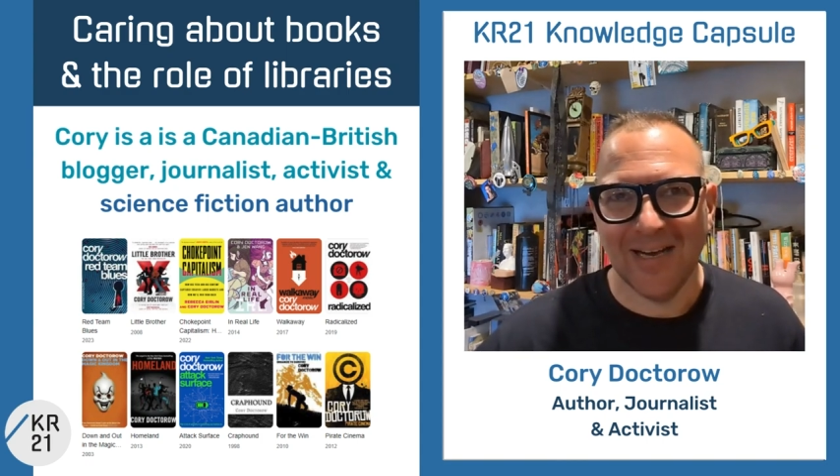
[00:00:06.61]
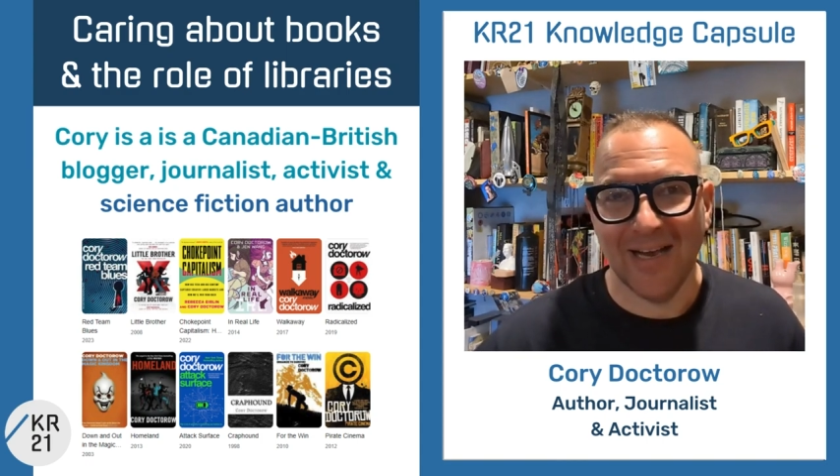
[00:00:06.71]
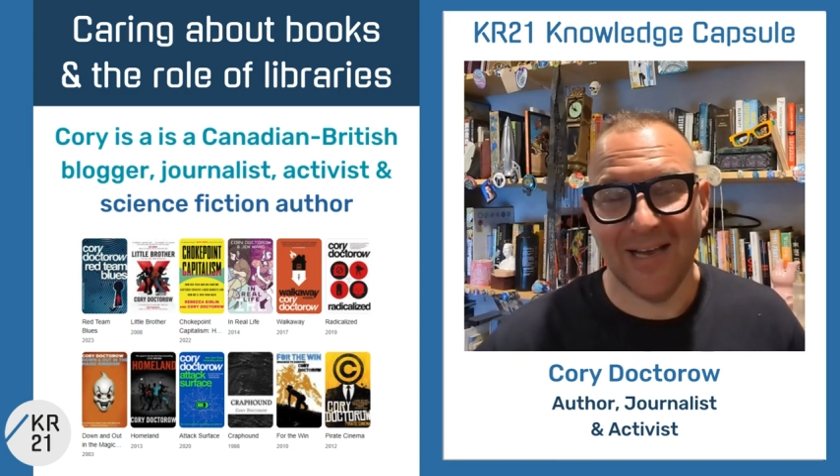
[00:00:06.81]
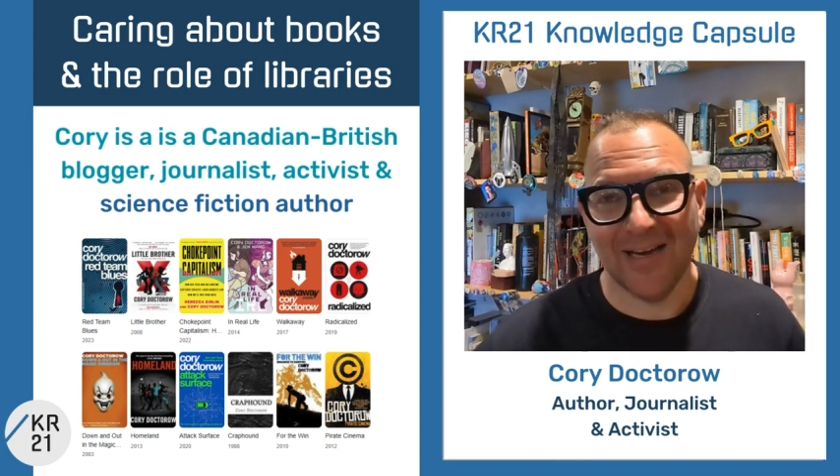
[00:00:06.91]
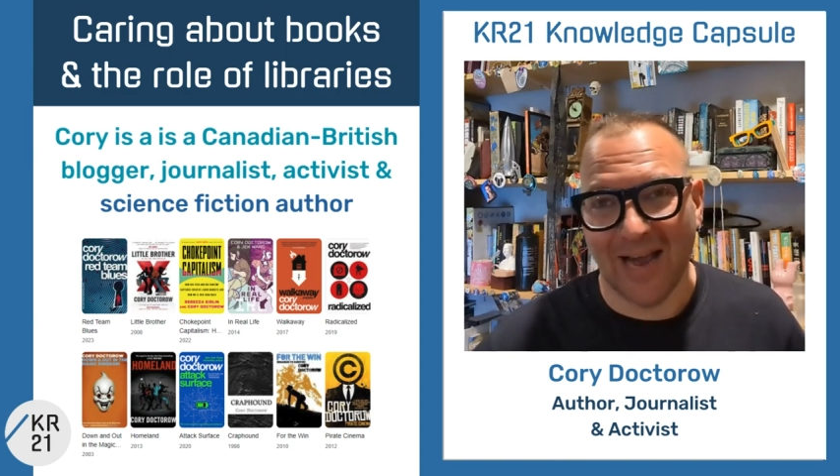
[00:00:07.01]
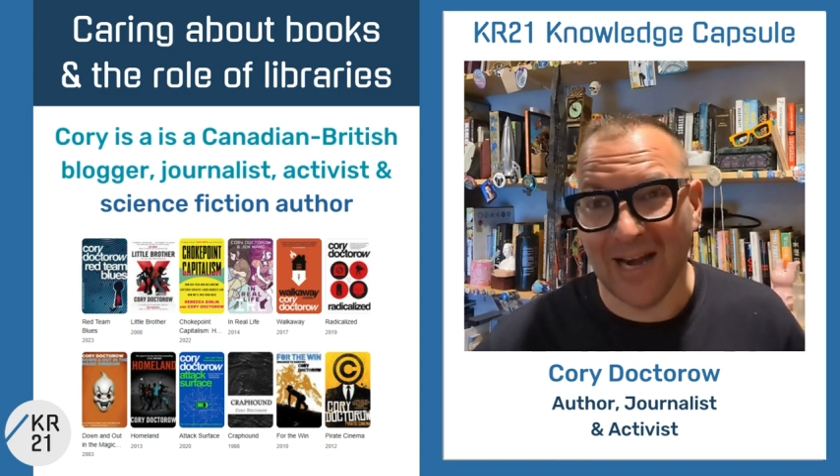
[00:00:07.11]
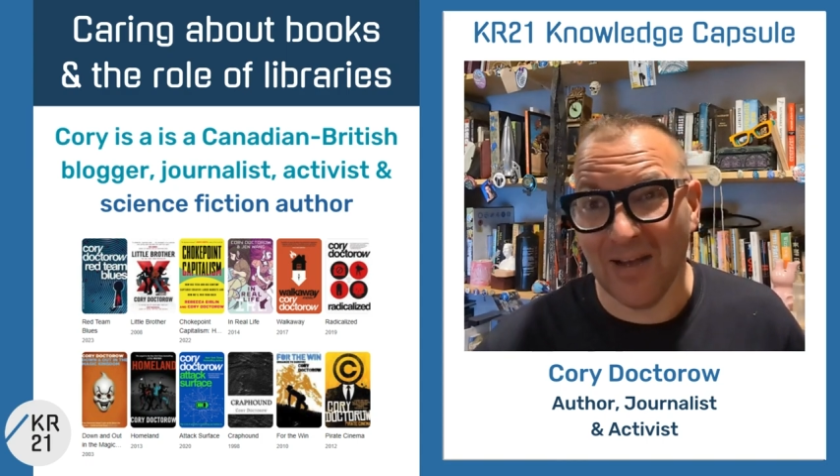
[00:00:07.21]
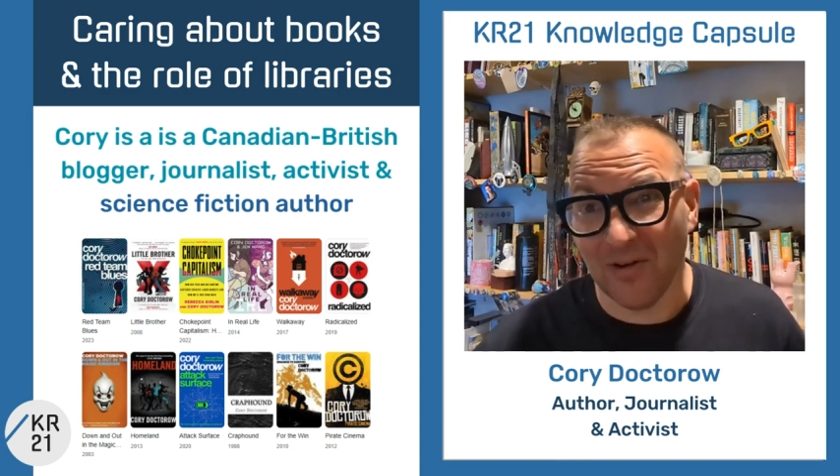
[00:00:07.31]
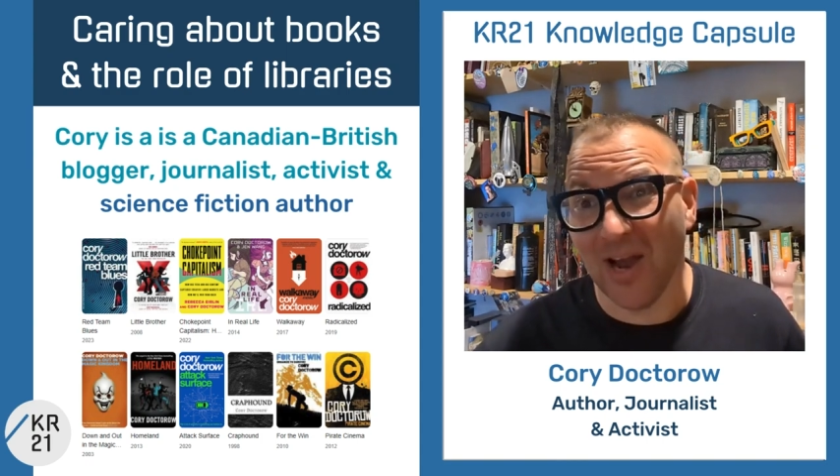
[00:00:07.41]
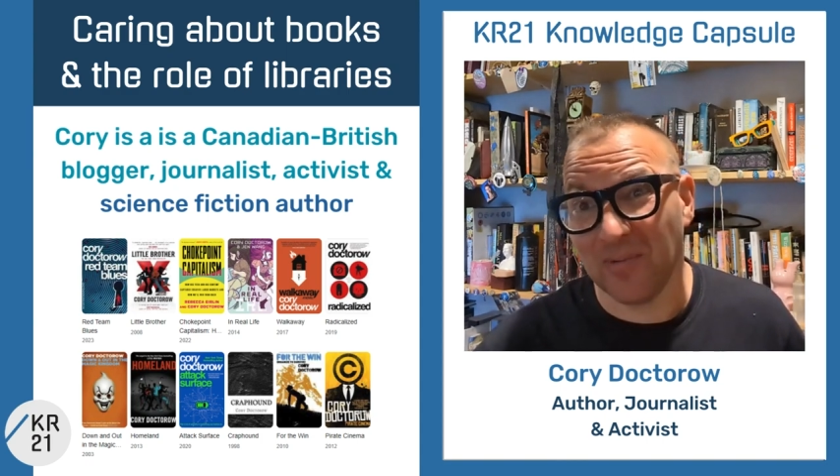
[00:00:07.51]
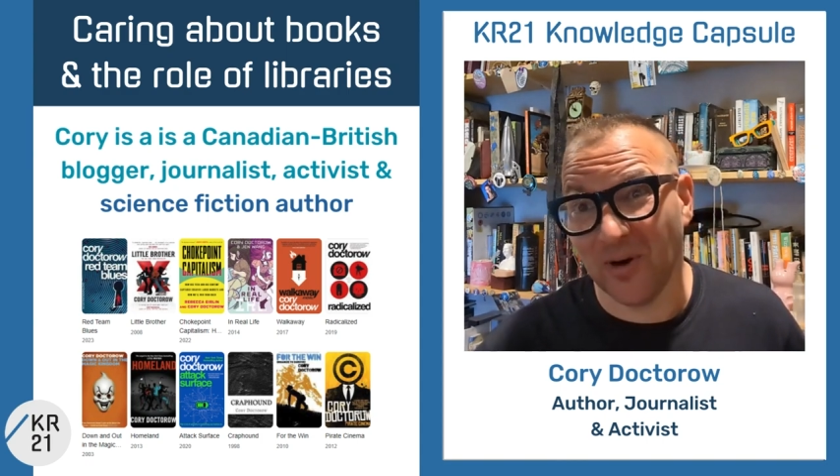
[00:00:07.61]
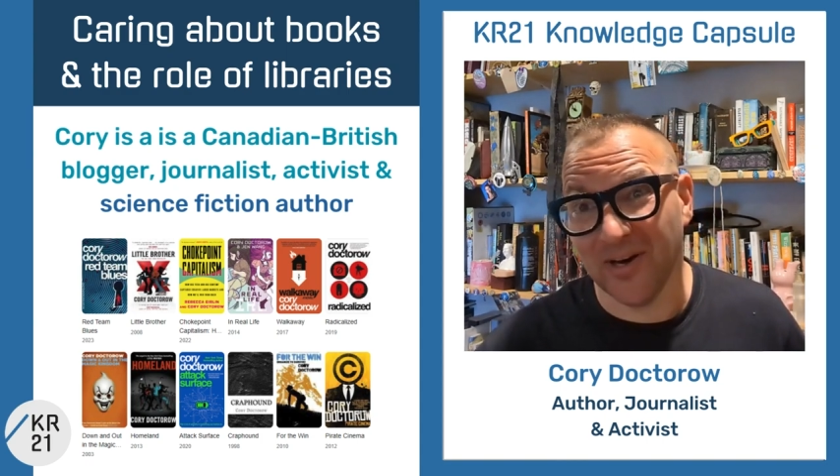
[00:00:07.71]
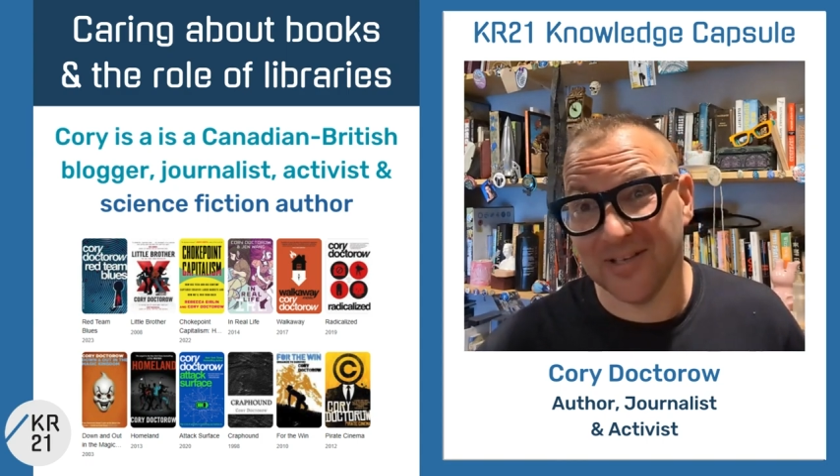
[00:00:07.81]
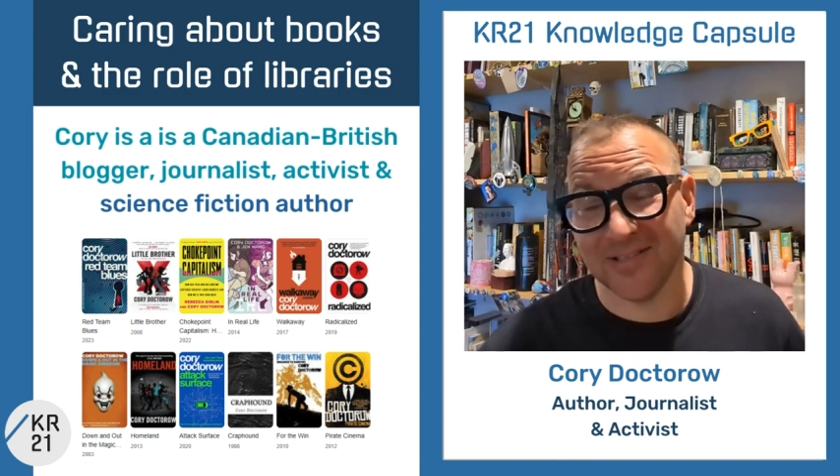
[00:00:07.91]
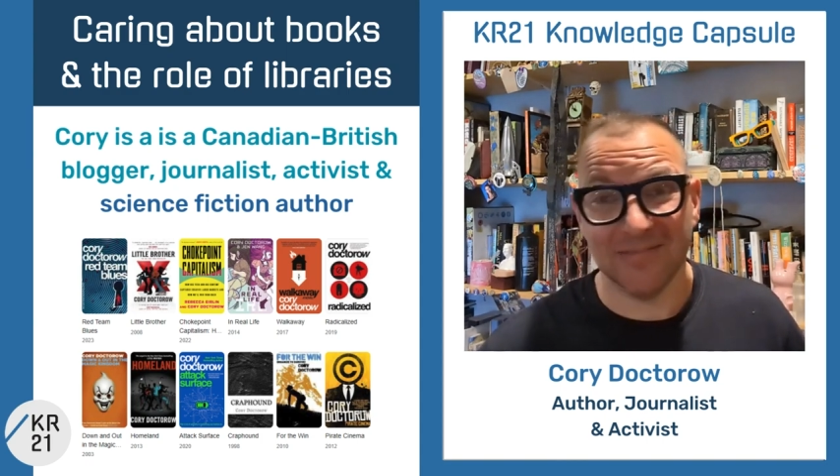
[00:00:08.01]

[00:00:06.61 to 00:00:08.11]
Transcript: and I love libraries,